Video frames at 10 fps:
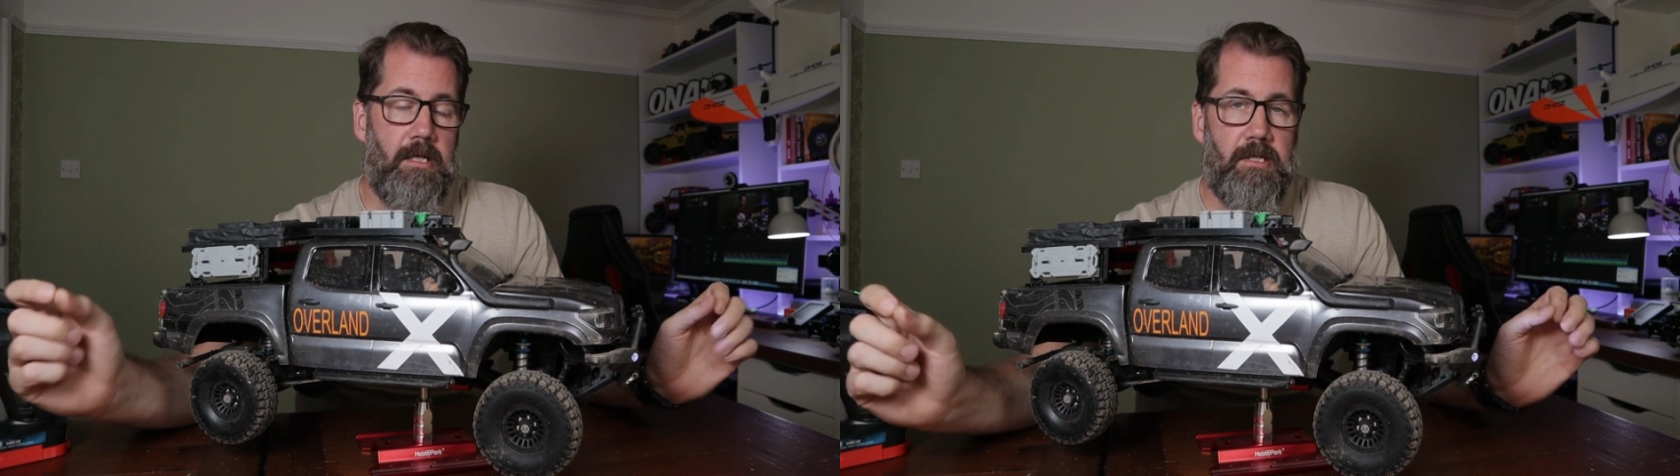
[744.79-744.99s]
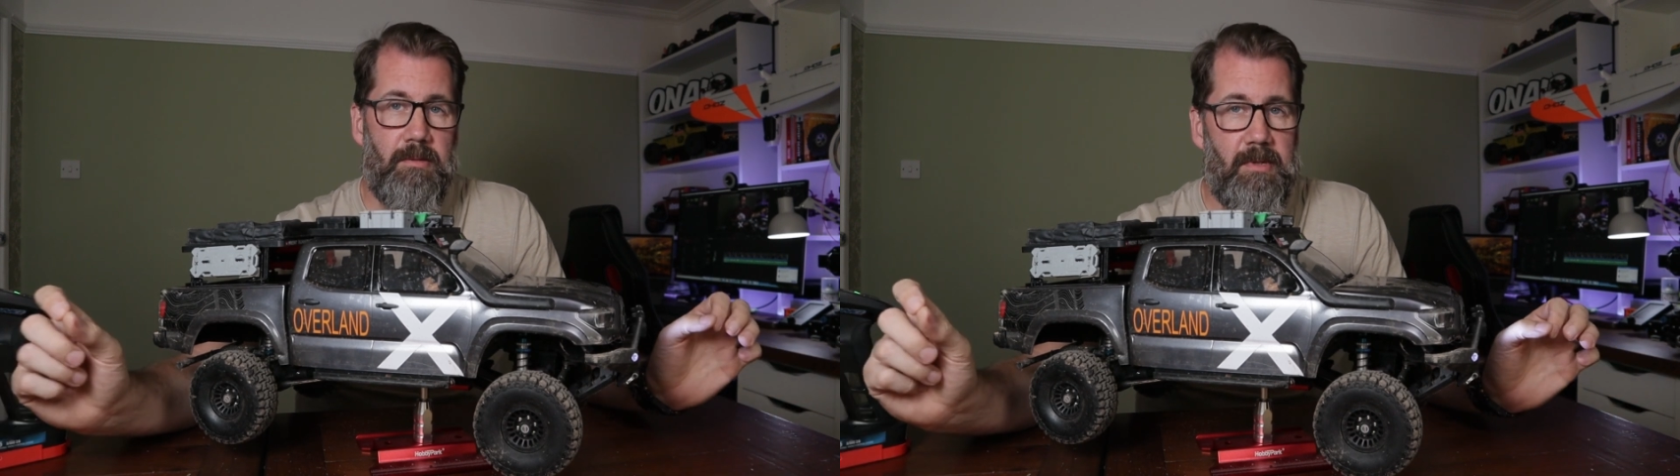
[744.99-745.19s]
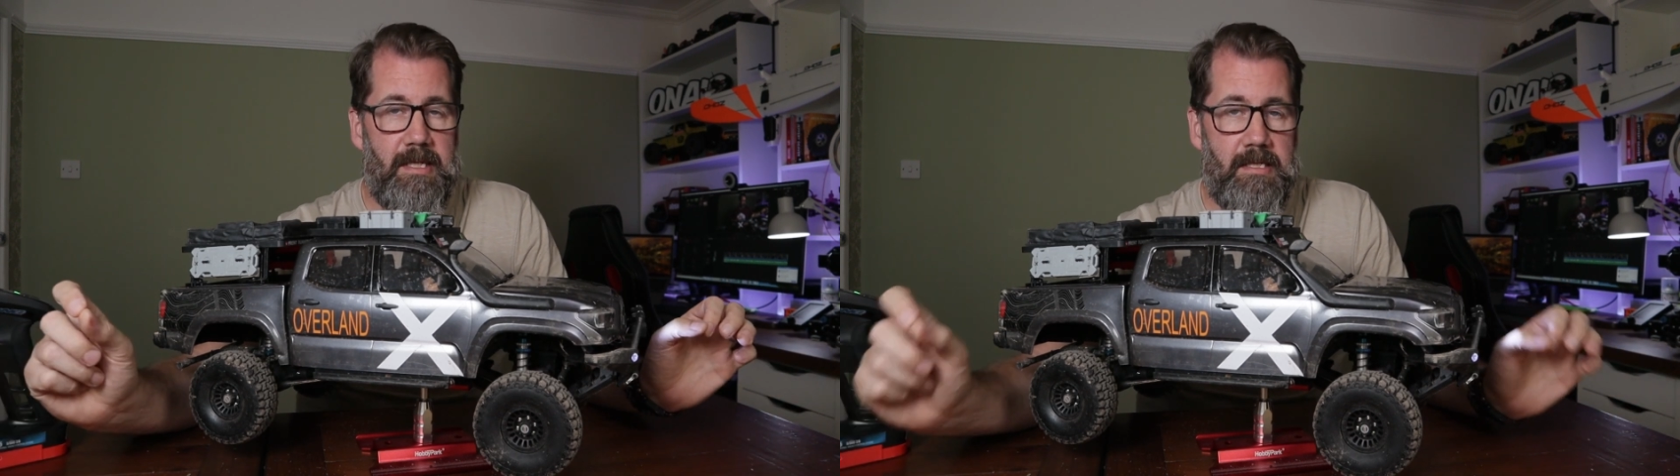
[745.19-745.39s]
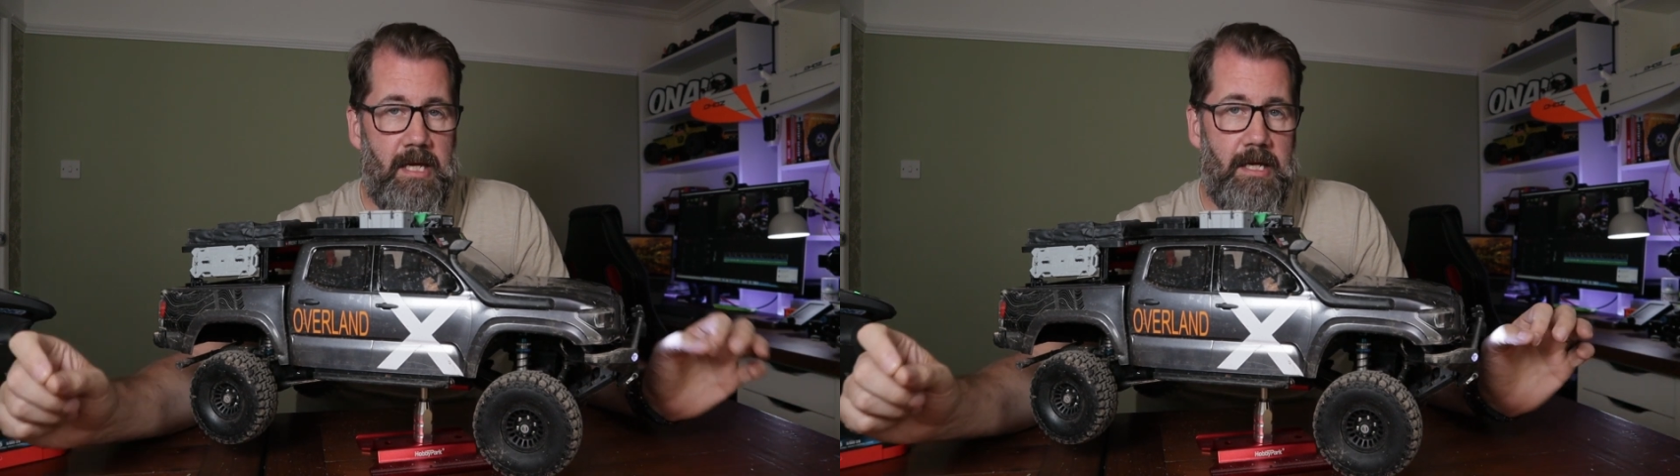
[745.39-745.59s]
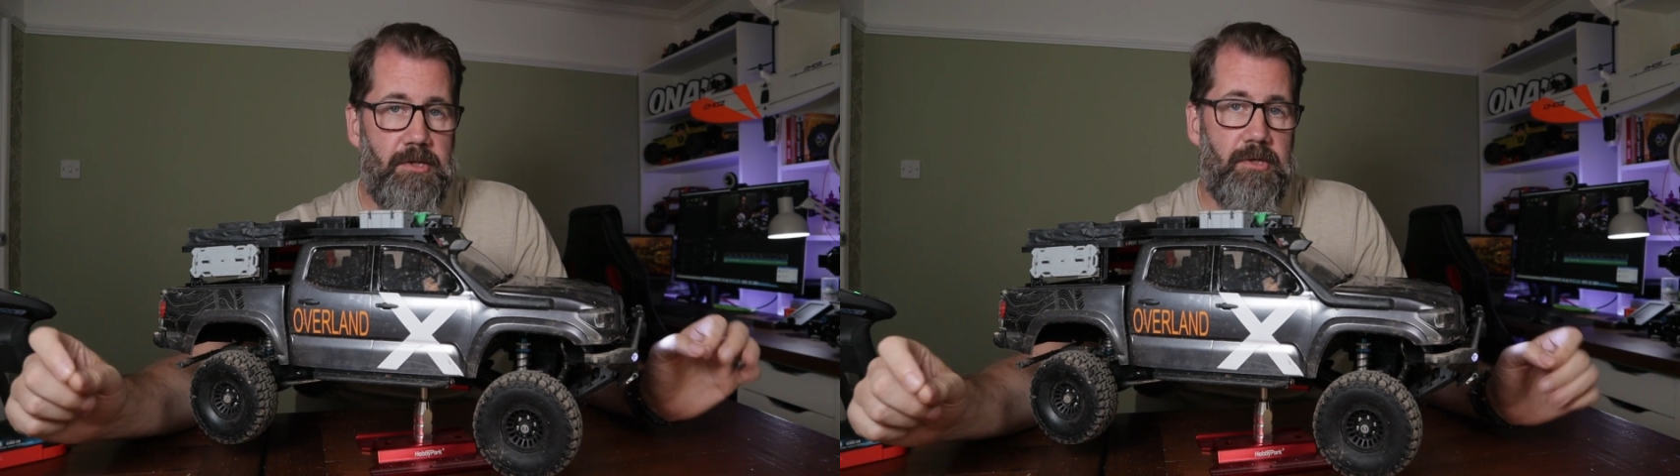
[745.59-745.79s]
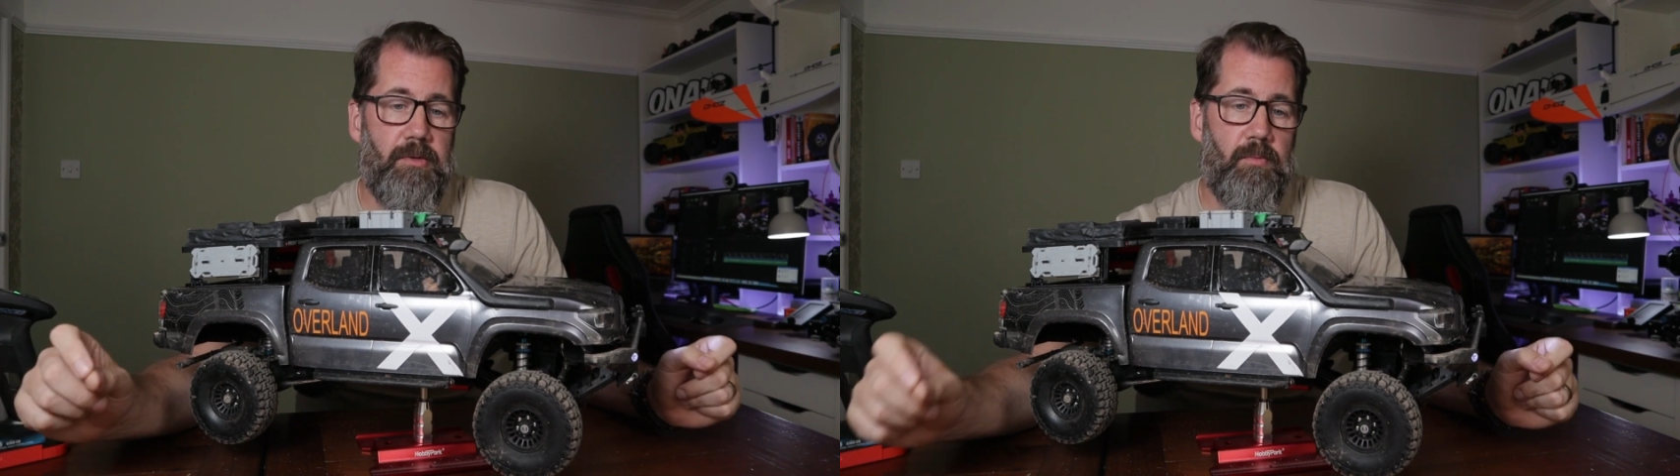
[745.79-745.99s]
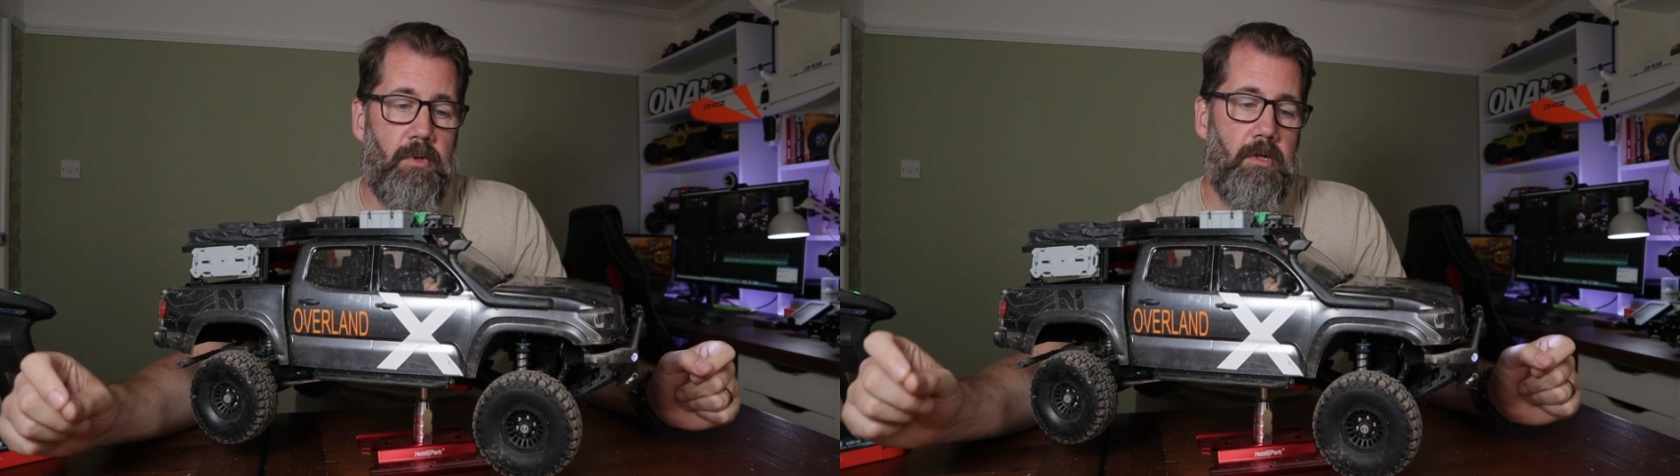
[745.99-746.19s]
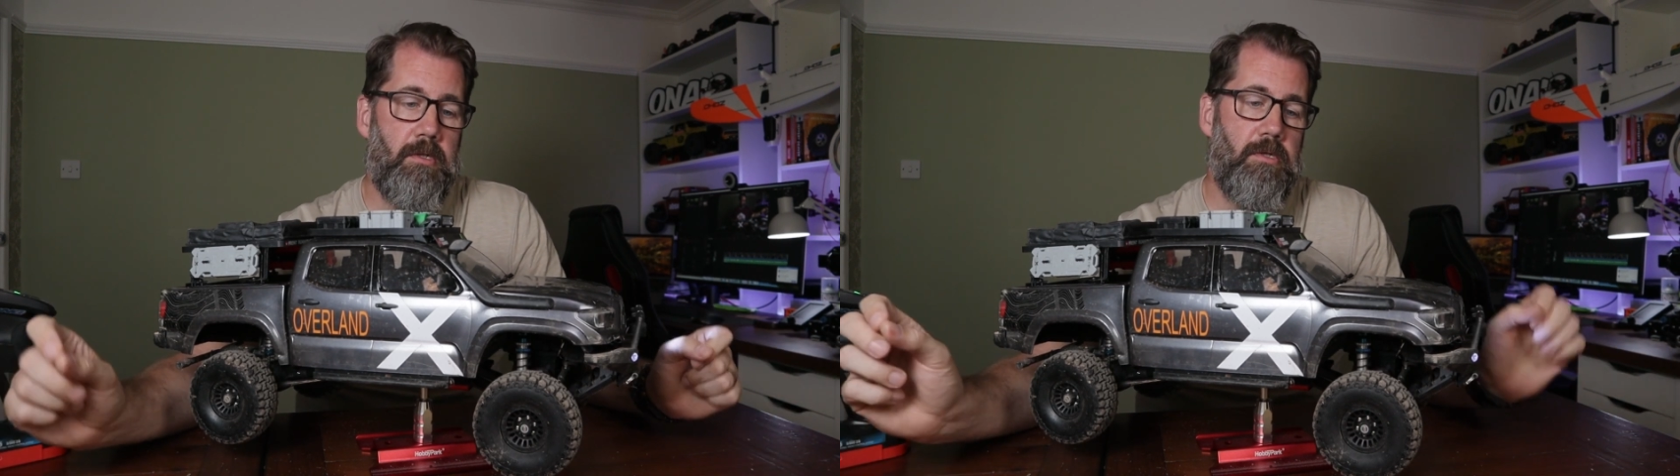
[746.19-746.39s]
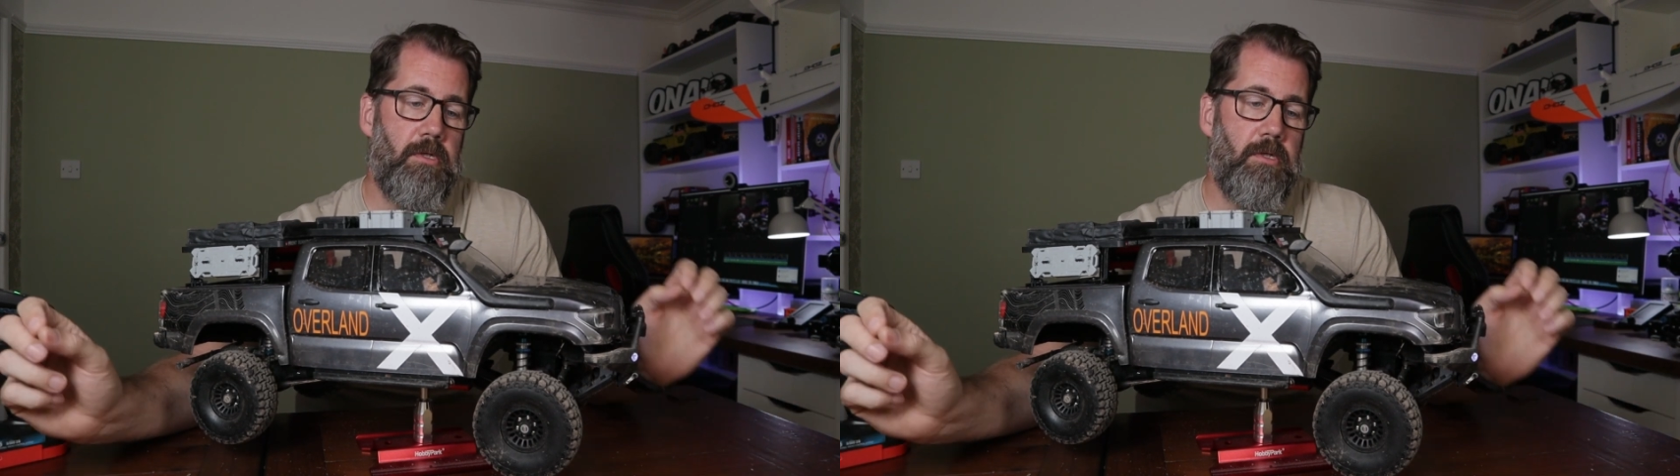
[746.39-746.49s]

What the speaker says: So my intention was